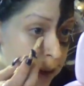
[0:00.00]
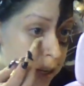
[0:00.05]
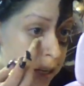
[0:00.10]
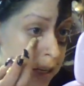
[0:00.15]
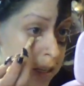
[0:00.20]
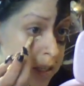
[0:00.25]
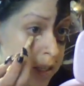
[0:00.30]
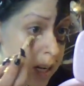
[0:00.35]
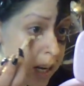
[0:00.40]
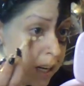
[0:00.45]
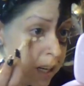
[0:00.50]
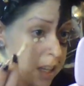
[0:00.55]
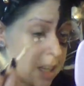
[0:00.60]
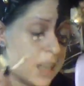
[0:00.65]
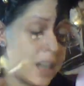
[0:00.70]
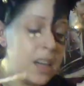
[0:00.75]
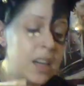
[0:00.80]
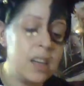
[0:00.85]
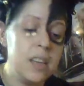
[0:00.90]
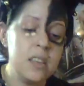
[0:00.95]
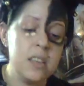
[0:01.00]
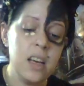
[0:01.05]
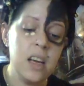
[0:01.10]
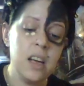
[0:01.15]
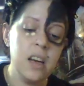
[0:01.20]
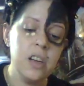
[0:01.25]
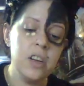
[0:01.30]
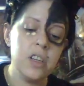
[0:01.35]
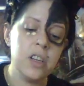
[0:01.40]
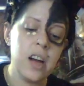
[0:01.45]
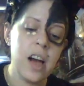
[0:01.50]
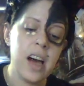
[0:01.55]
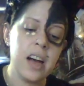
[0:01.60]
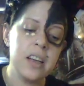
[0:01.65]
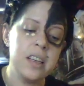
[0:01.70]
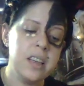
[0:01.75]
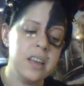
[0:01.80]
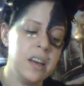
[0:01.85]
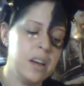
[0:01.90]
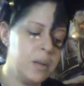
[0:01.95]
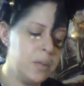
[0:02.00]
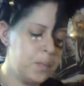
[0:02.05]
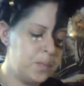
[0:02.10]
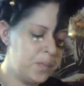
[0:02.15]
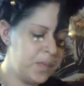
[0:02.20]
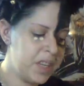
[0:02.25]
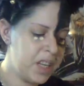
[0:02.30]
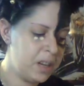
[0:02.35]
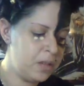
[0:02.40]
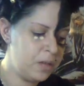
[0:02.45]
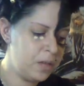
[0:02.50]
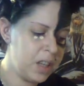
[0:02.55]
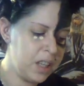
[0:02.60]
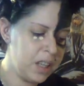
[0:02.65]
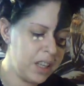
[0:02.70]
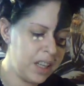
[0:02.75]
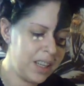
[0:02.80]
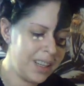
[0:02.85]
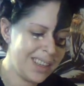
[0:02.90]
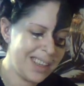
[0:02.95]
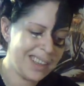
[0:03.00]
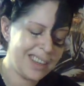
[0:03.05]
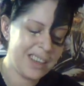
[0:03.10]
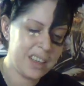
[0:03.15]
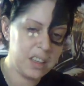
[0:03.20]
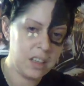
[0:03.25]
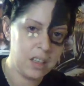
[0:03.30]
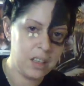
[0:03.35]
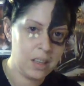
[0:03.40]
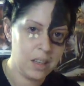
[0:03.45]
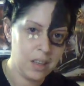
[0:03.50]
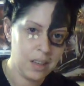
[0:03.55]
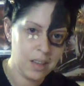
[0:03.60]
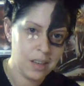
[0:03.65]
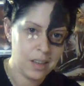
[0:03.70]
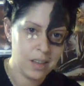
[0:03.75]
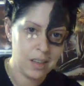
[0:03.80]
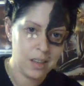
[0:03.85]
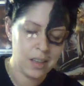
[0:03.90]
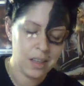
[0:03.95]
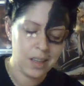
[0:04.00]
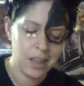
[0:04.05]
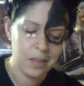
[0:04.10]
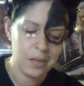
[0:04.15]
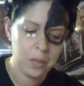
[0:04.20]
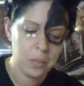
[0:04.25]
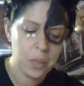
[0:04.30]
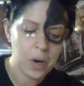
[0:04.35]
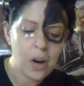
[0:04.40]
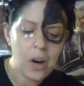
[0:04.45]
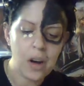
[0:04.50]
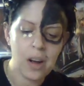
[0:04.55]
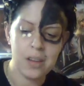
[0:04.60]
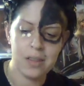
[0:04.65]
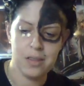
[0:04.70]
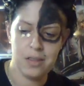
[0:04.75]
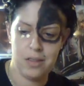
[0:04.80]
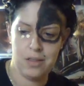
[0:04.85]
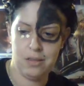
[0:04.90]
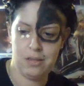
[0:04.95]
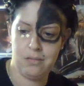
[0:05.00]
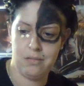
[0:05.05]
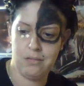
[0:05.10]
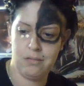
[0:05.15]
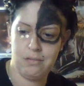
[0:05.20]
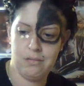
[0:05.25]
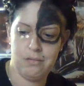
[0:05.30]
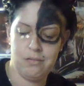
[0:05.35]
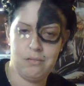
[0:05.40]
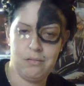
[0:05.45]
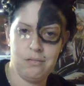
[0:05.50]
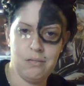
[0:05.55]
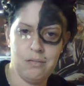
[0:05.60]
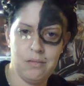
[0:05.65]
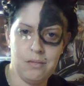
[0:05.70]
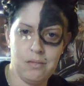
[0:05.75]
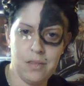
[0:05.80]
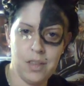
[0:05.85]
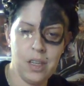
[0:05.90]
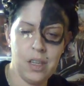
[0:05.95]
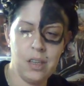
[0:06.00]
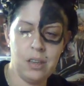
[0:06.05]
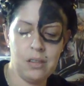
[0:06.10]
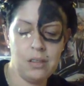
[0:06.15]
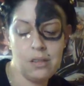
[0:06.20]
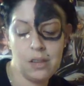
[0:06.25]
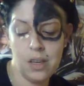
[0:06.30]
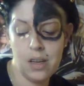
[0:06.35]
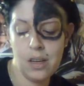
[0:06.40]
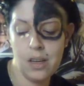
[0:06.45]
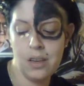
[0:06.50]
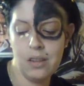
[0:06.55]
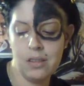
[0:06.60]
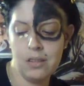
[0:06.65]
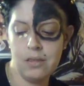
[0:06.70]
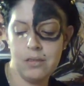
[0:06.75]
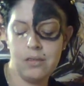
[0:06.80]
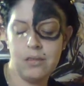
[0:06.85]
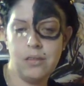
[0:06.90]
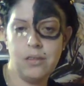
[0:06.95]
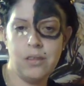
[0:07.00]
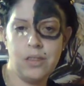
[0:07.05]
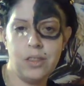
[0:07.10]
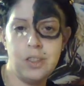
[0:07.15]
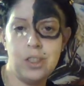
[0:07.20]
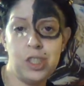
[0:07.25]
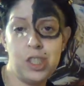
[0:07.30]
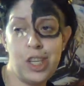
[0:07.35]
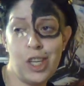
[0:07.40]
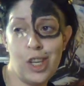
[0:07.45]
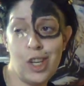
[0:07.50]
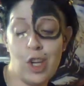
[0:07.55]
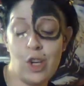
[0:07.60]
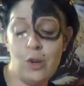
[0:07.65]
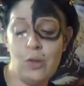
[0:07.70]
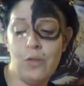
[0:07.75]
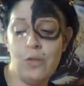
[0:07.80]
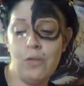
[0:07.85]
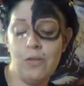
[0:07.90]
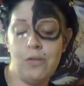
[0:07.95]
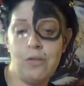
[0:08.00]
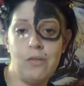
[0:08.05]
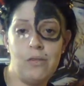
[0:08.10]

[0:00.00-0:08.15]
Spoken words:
Antagonize and attract him and really kind of give him pause. Okay, she cute.